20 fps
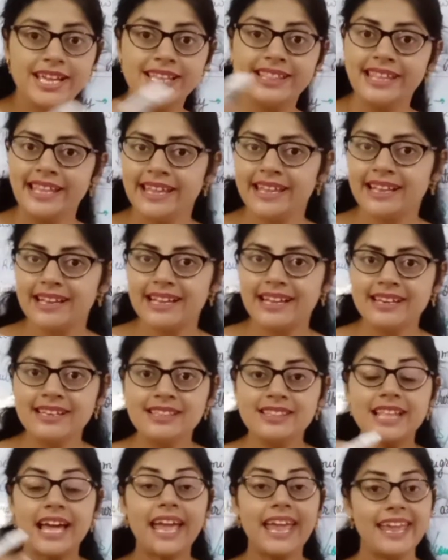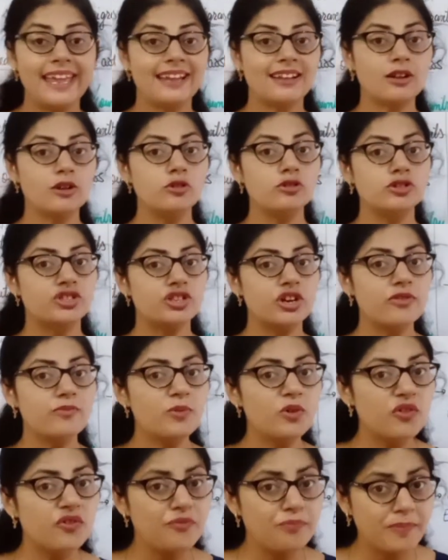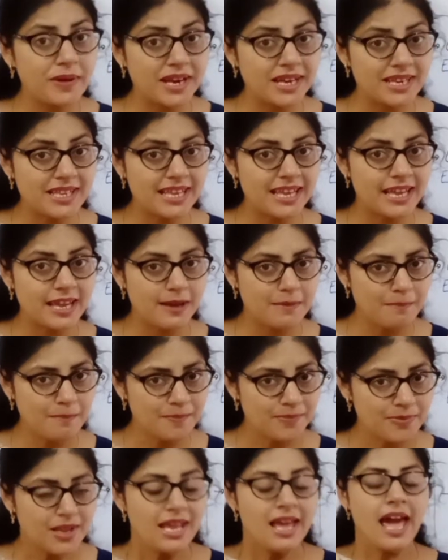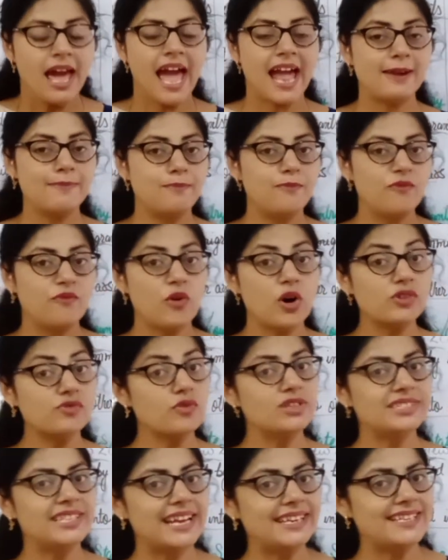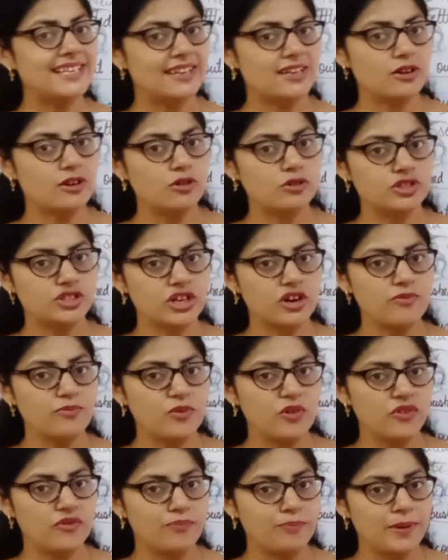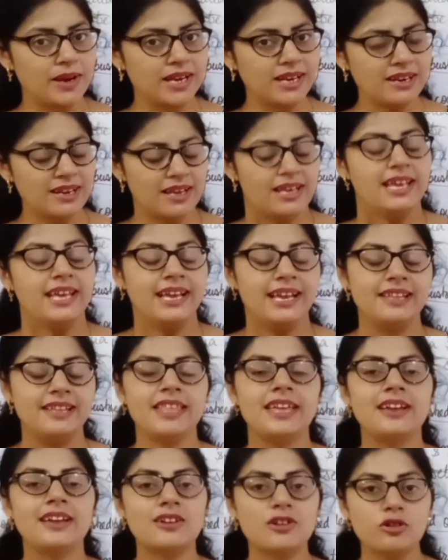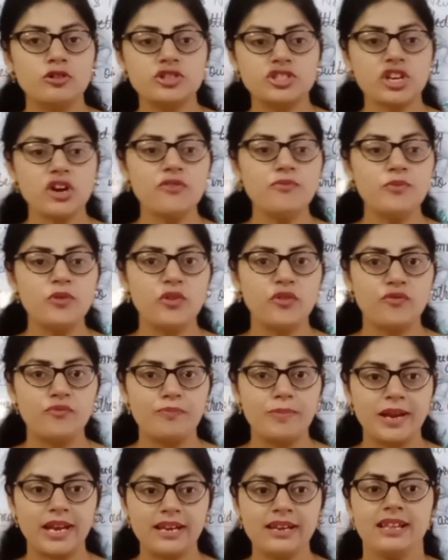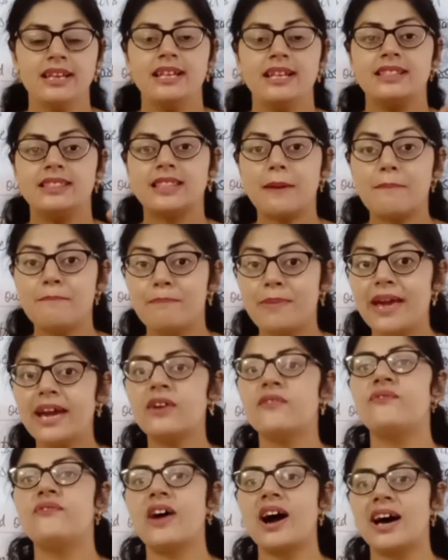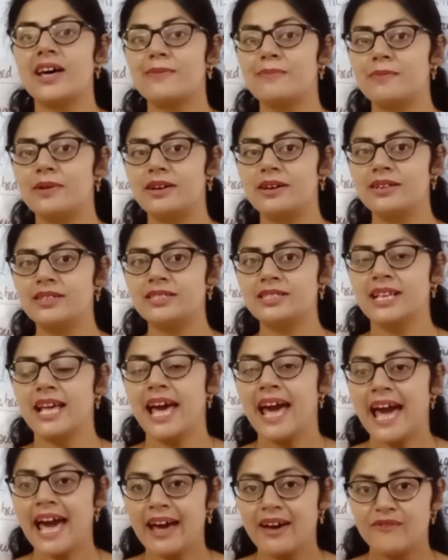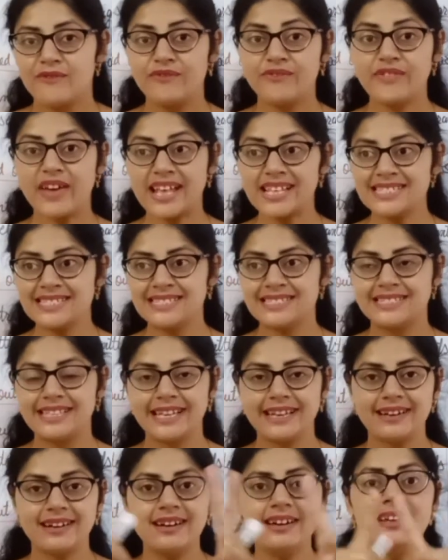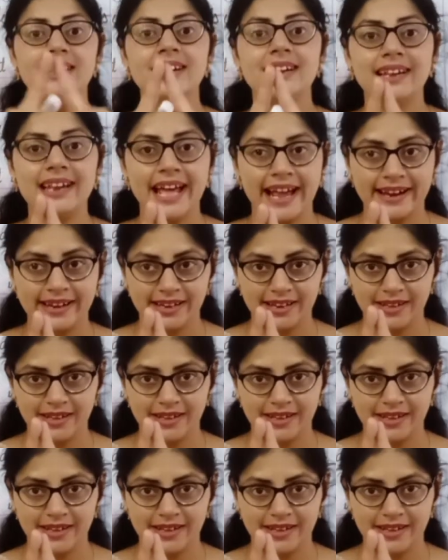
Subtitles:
England, the enclosure movement came. And what was that enclosure movement? In the enclosure movement, the big farmers fenced their land.